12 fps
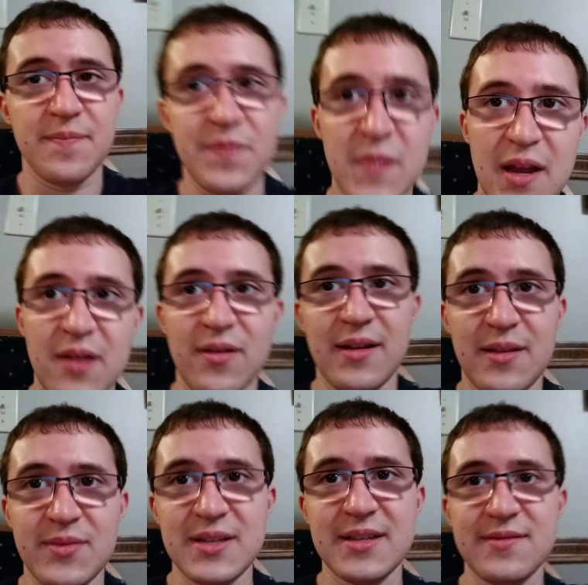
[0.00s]
anyway,
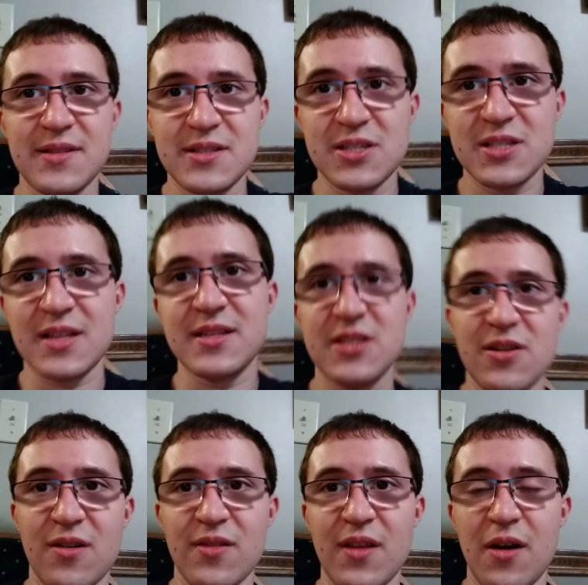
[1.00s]
let's just let you
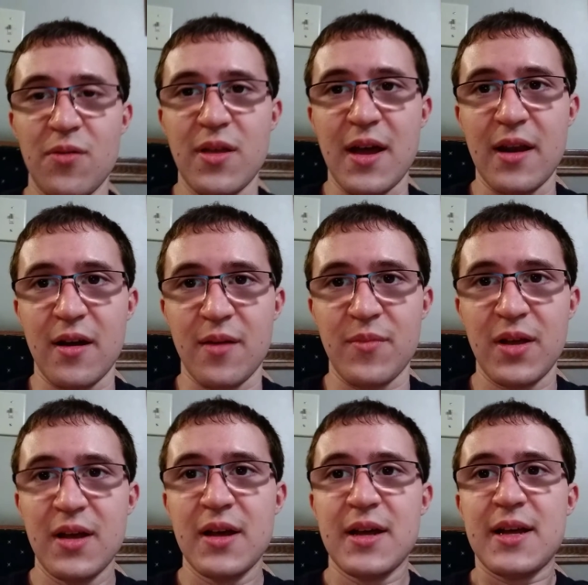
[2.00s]
all know that,
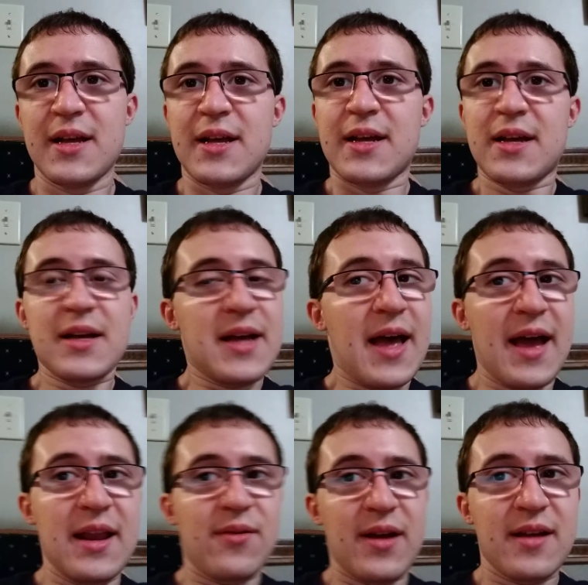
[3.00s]

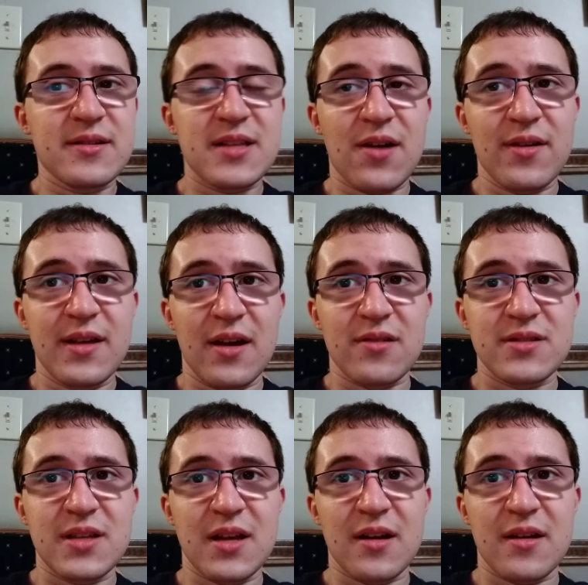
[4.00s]
anyway, here's how it goes.
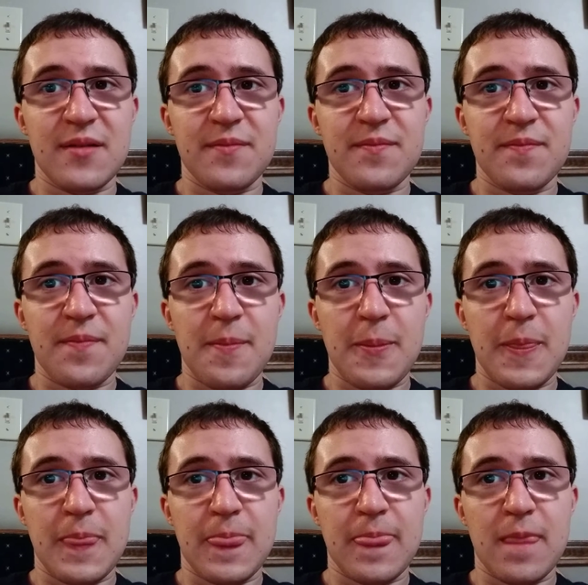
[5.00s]

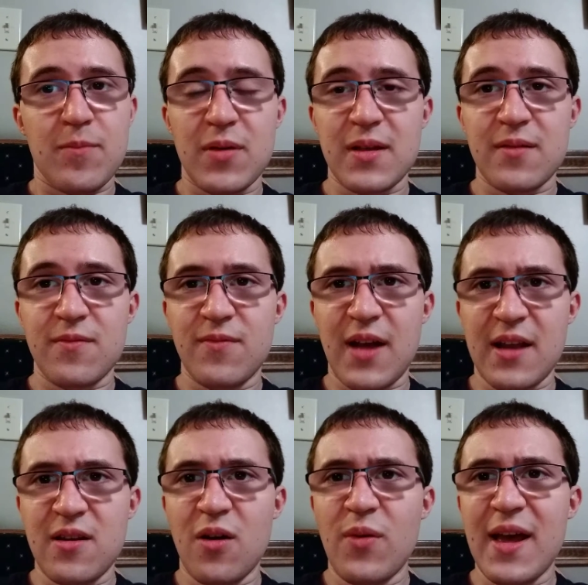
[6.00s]
But I
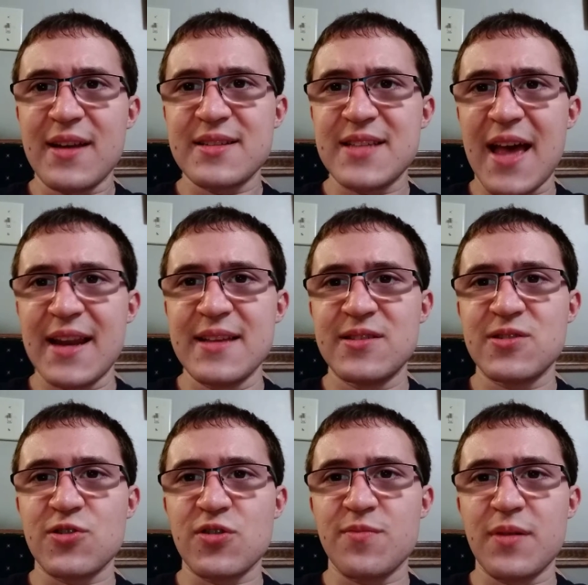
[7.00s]
know we had a sad
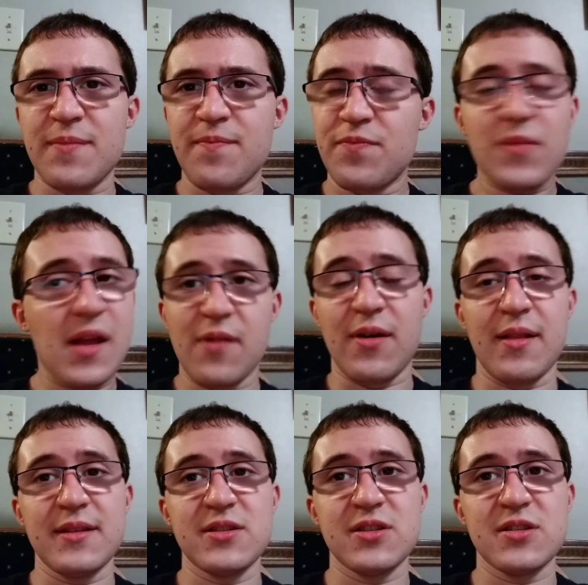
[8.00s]
Easter, but anyway,
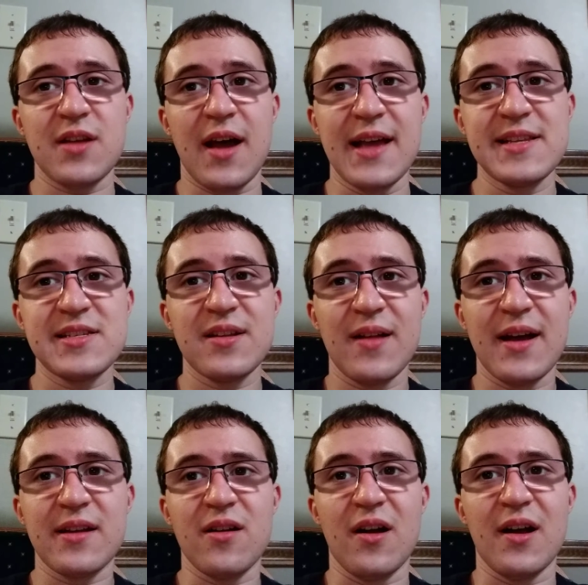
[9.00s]
I still had a